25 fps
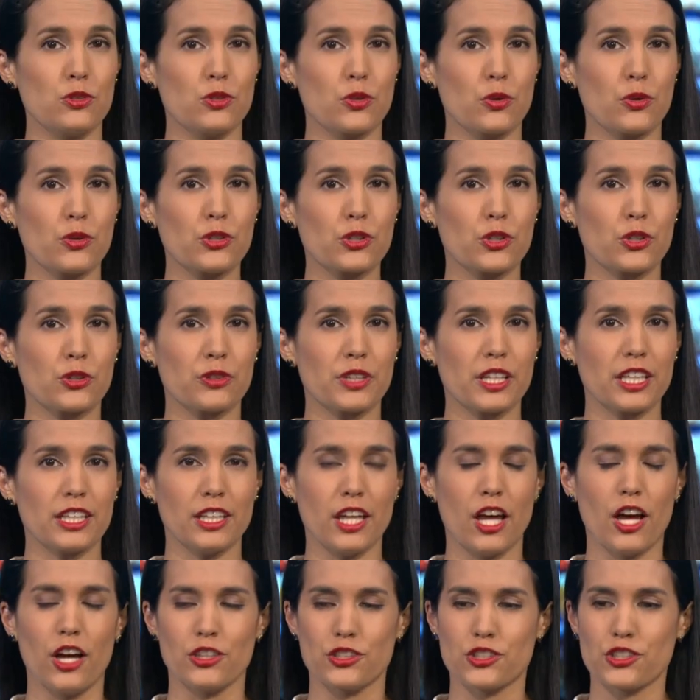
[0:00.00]
North Korea
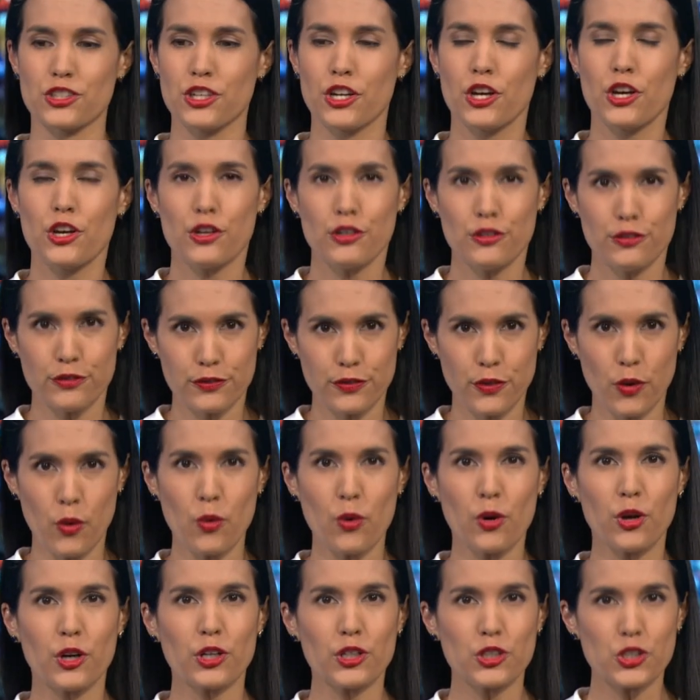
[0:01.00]
launched
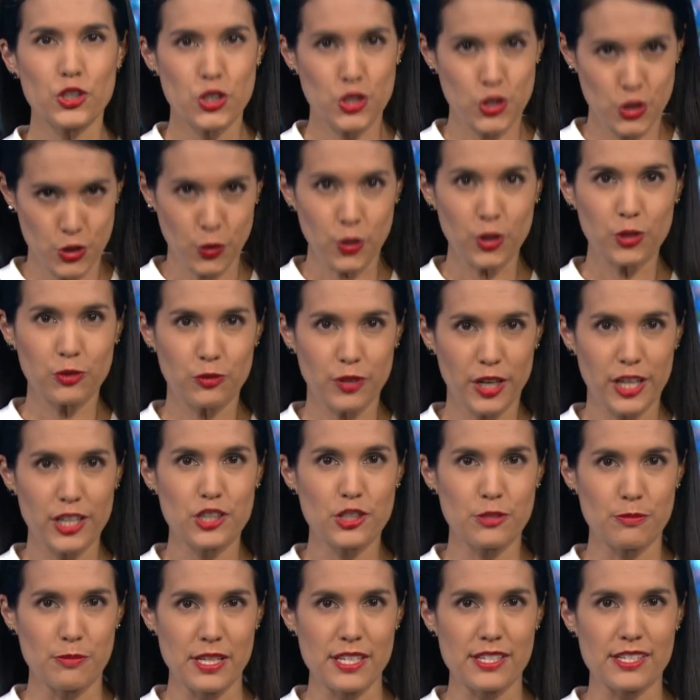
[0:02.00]
four
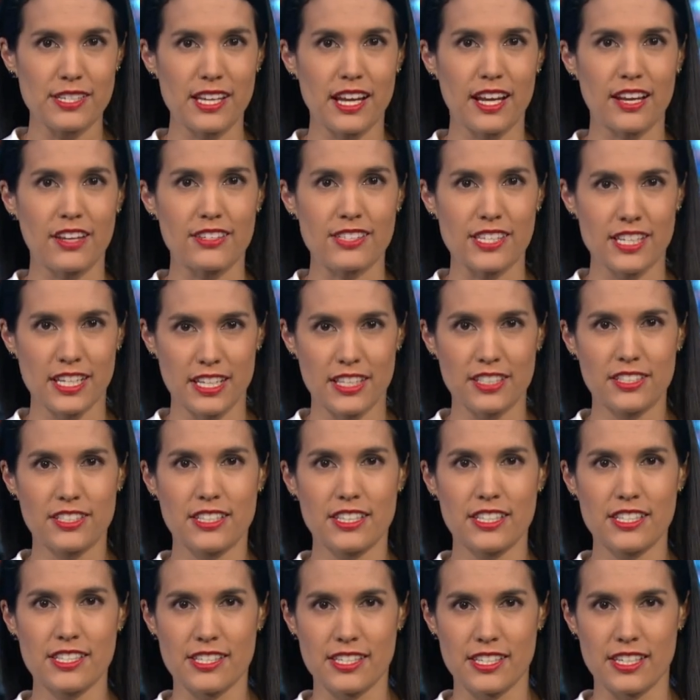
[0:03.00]
short-range missiles into
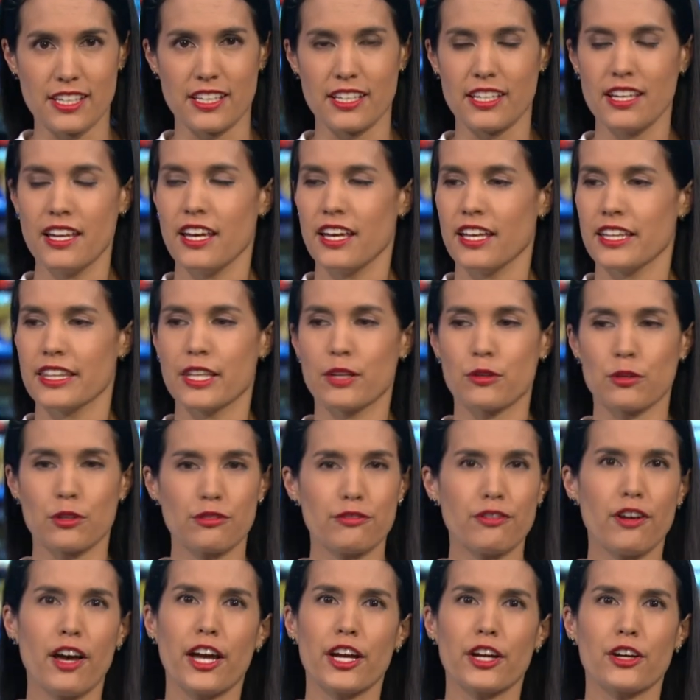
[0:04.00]
the sea. They were
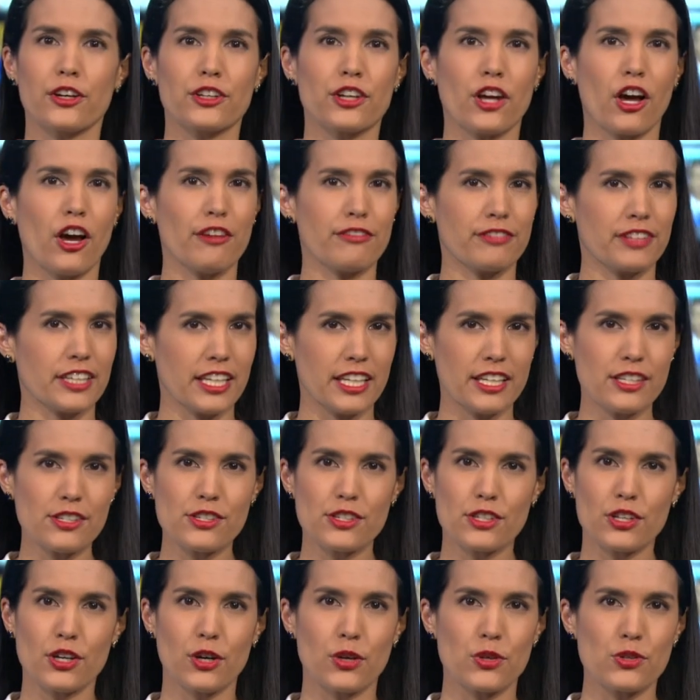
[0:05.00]
fired off the east
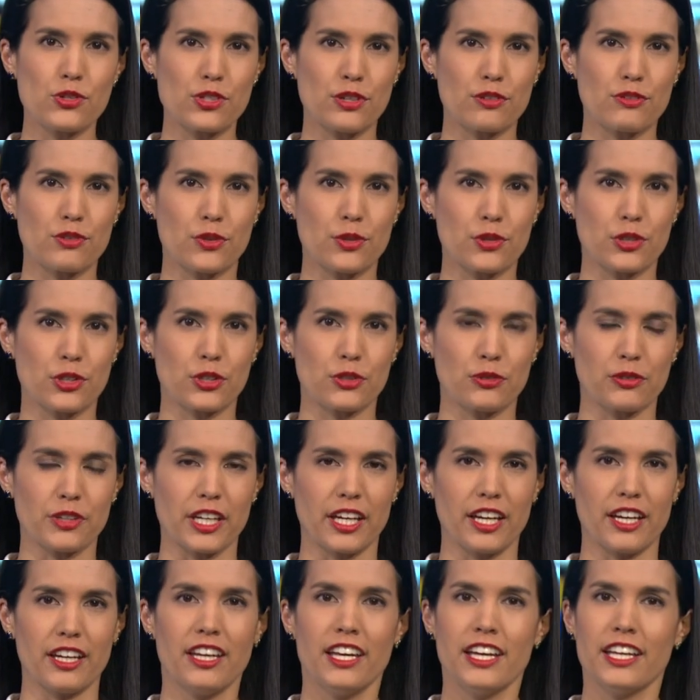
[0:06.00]
coast of North
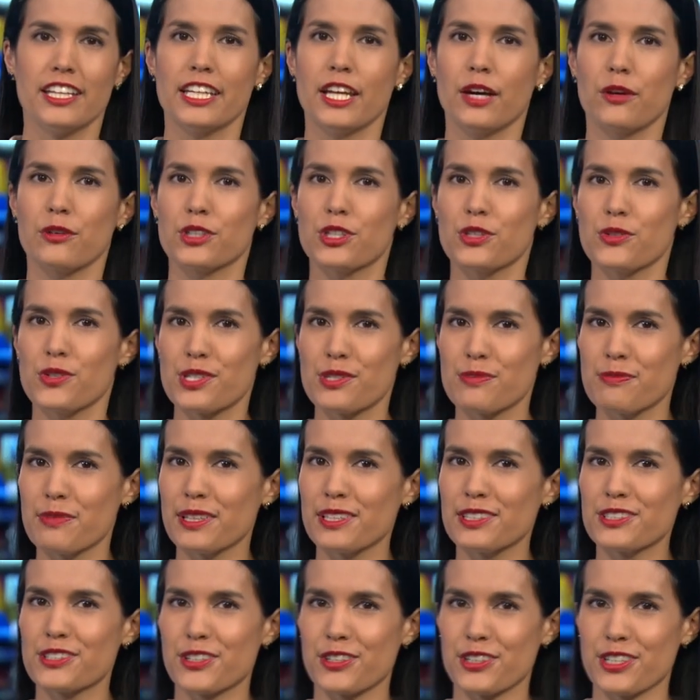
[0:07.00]
Korea. Now, a U S
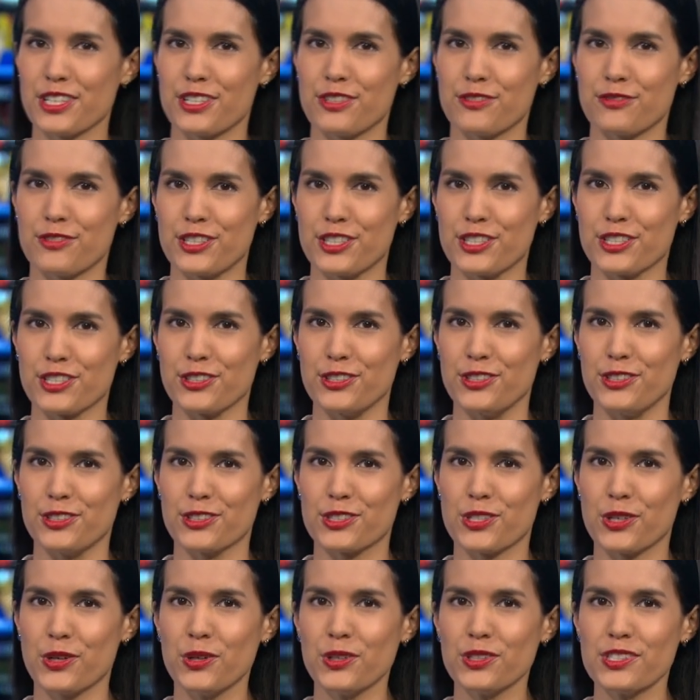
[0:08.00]
military official
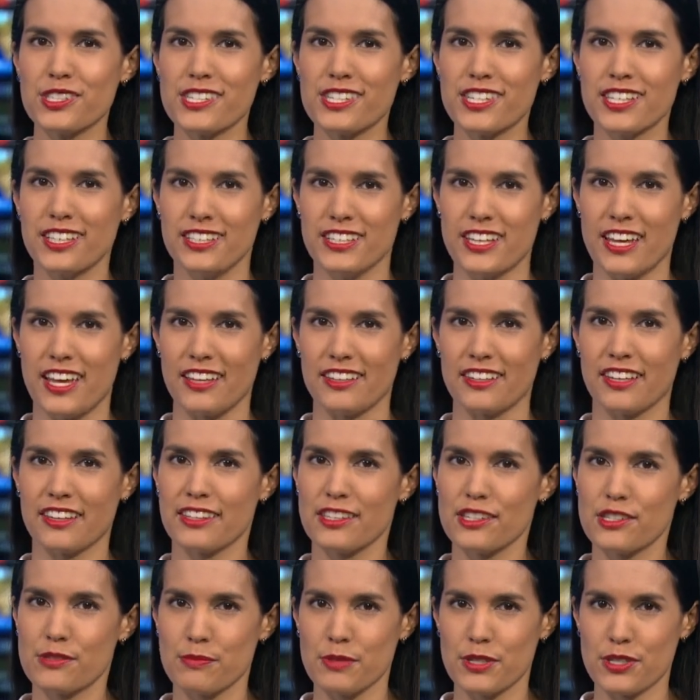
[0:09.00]
told C N N that
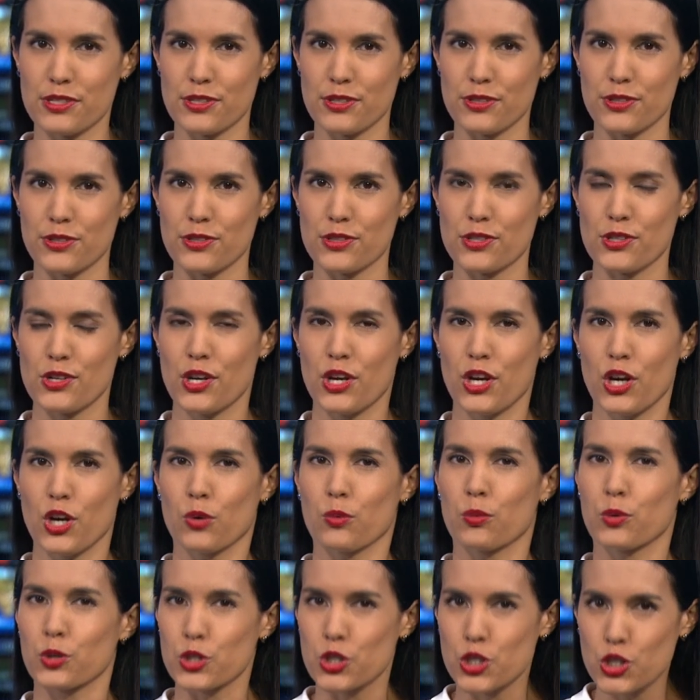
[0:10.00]
these missiles
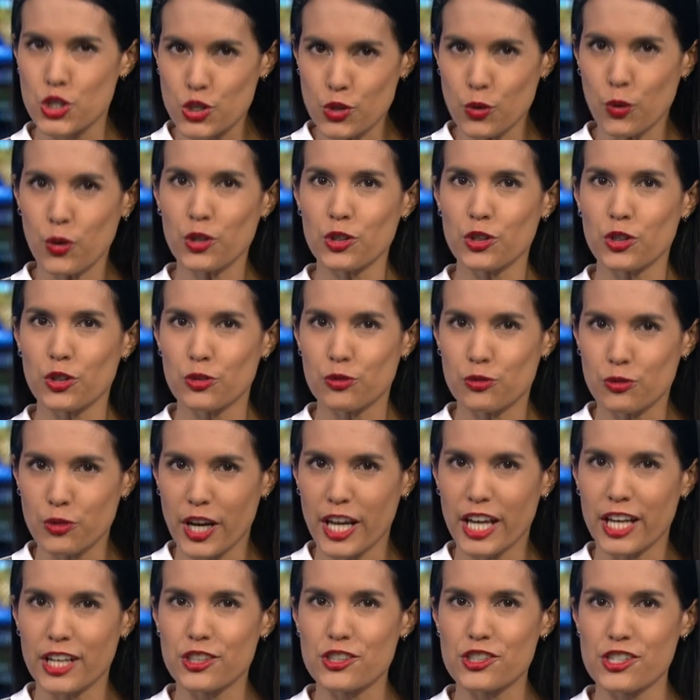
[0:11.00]
were
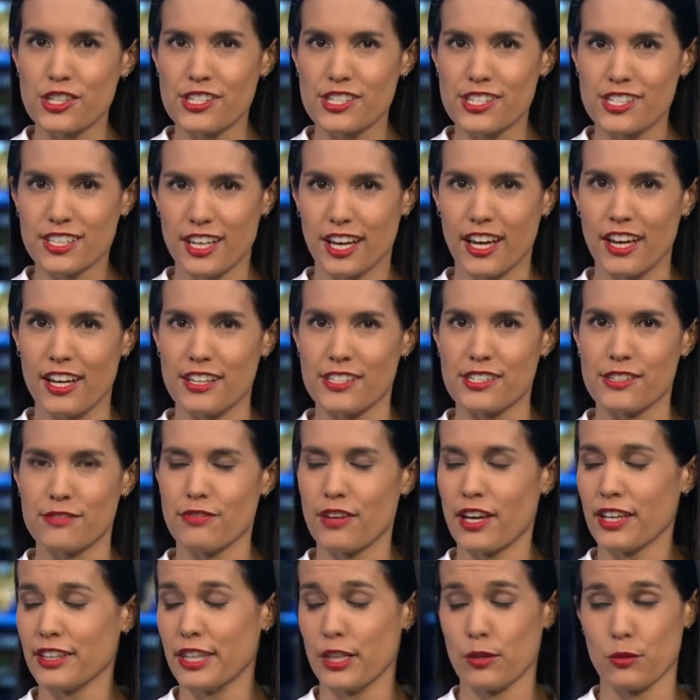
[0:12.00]
short-range Scuds. In
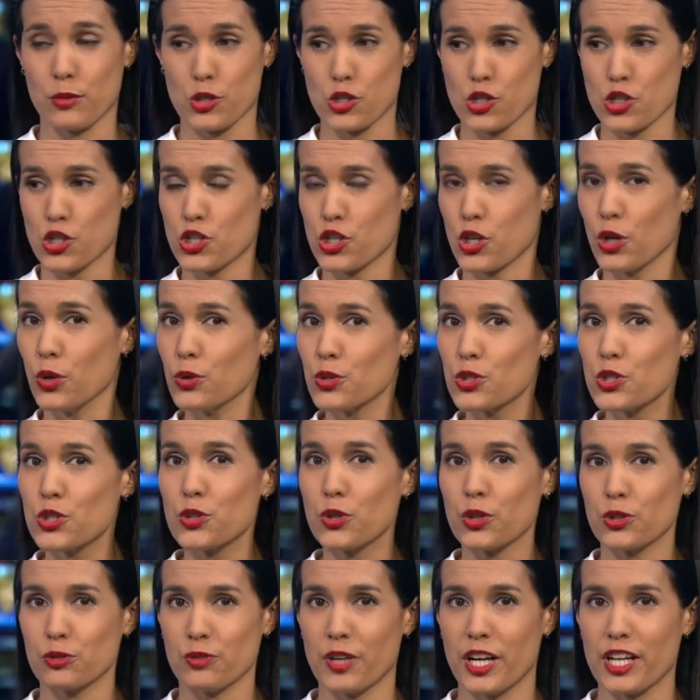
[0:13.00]
fact, they were so
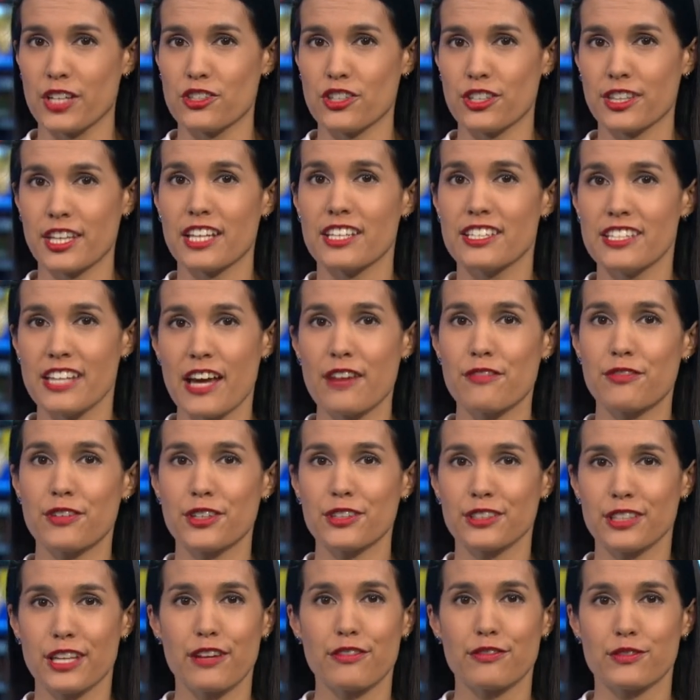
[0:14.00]
short-range that they never
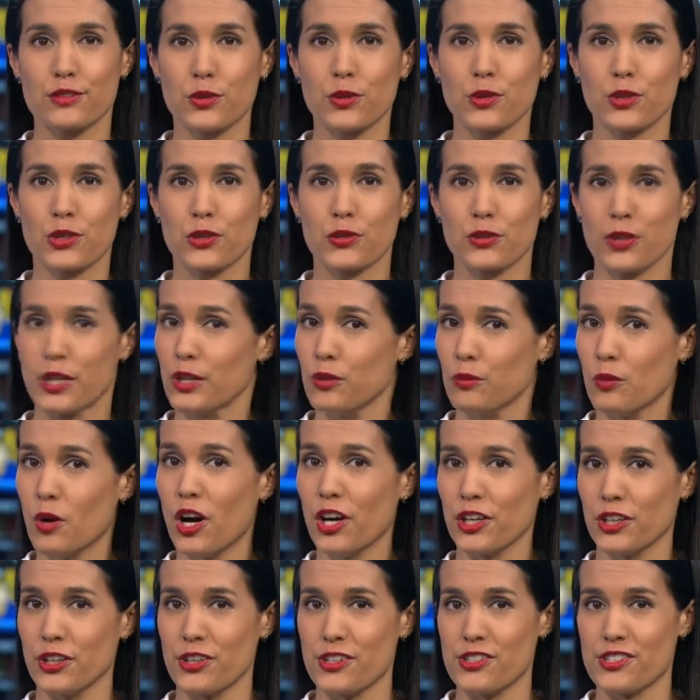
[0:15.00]
left North Korean
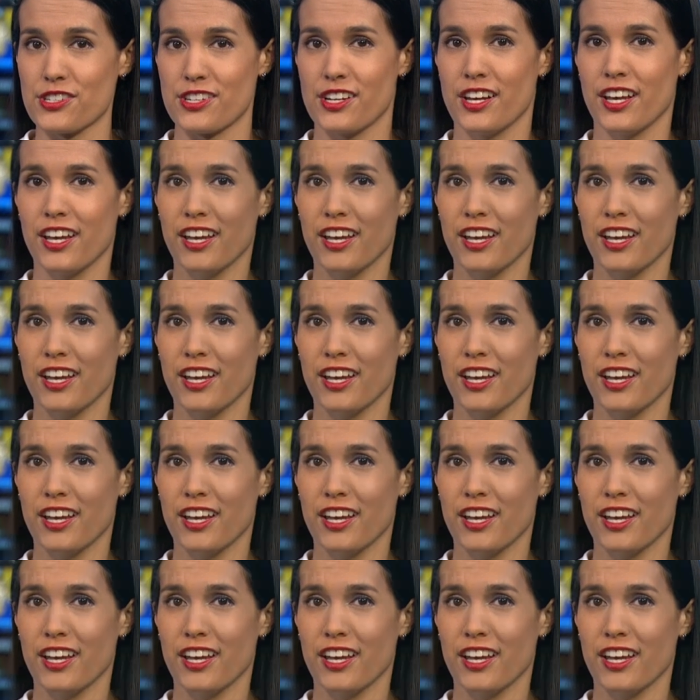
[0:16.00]
waters.